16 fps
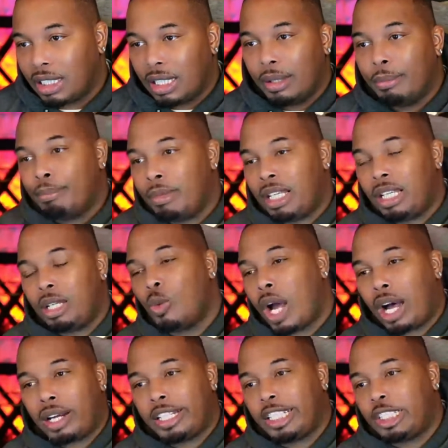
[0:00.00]

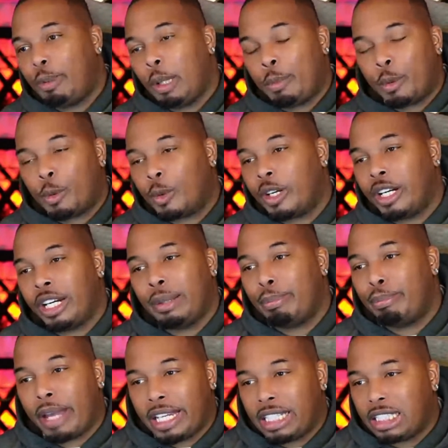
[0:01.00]
Meanwhile, these people were in
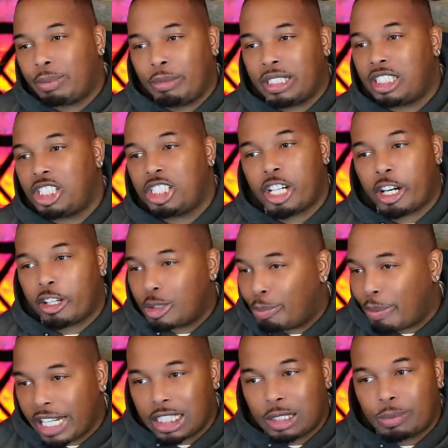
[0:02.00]
basements, church
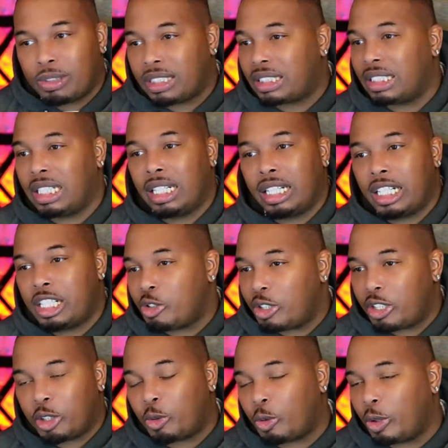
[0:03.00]
basements in
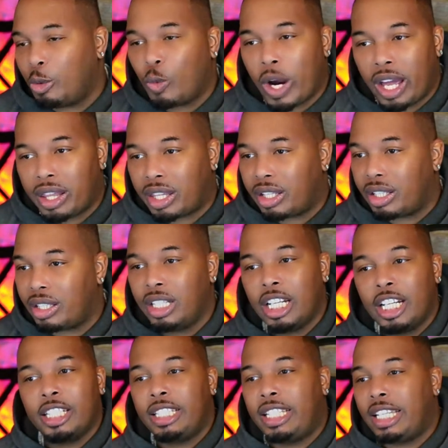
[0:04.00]
100-degree weather,
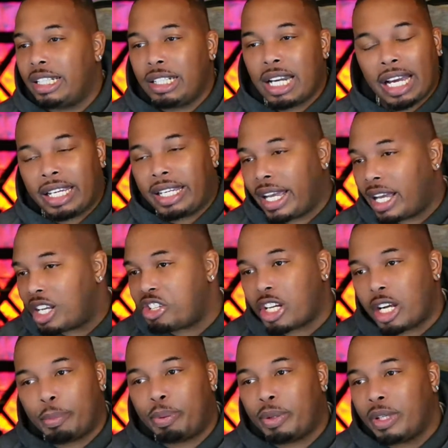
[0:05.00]
getting
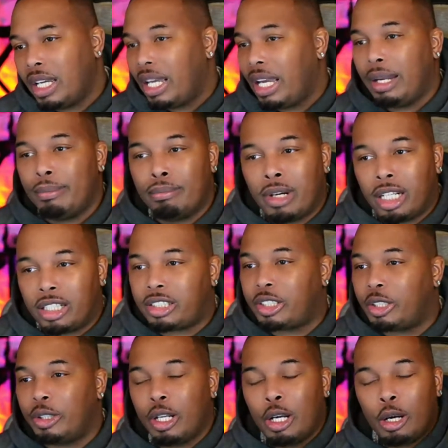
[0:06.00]
ketchup and
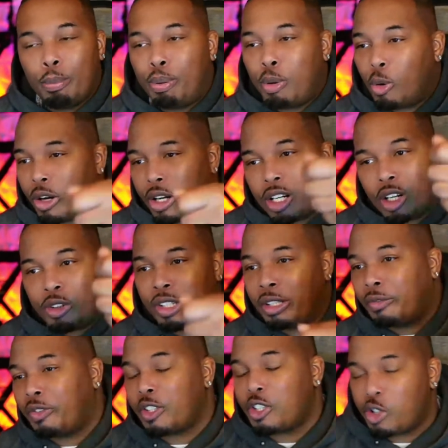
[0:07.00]
mustard poured on them
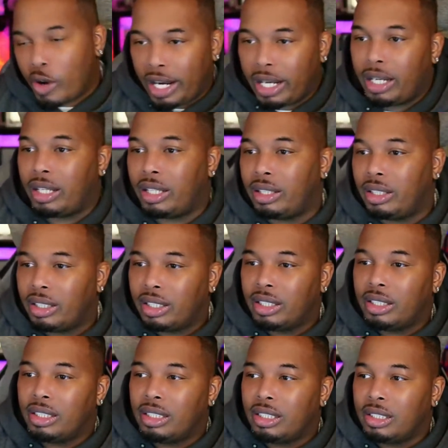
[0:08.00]
for training
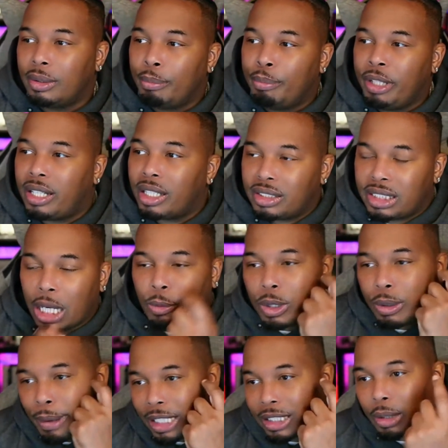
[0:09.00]
because they were
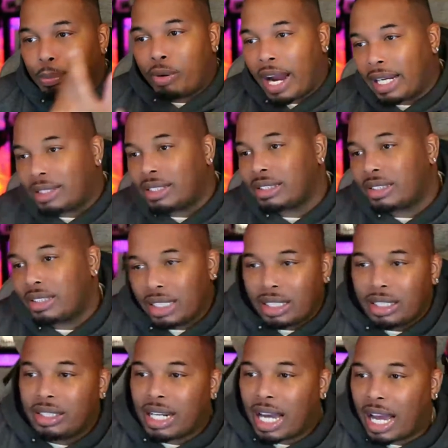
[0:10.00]
about to practice
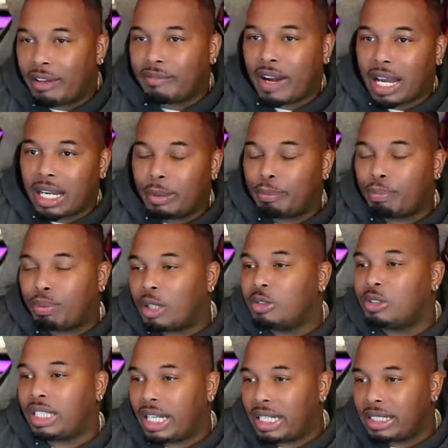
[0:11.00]
nonviolent
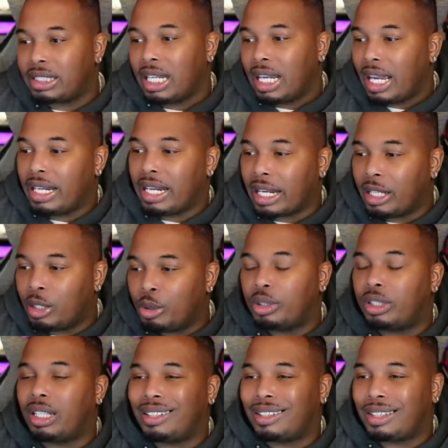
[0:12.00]
protests and they knew that
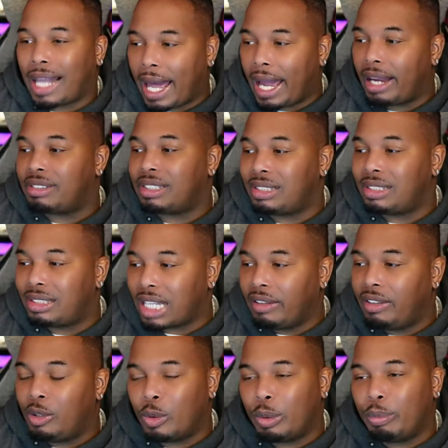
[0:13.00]
their lives and
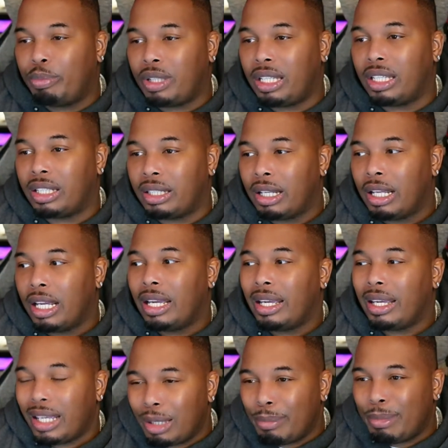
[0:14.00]
safety would be in
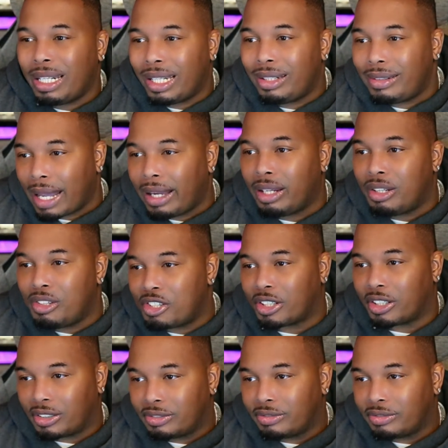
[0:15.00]
imminent danger.